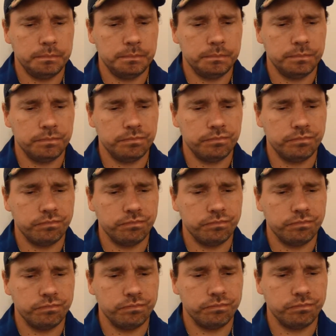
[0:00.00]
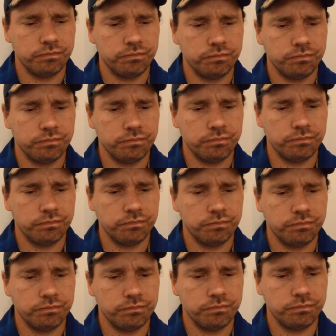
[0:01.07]

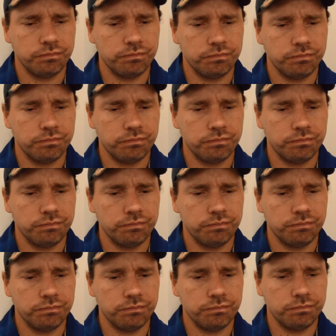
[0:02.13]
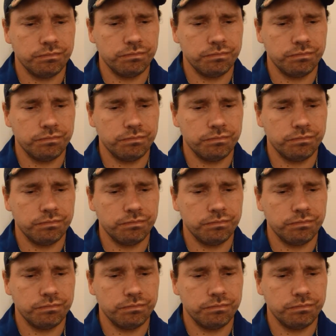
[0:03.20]
No one is speaking in this clip.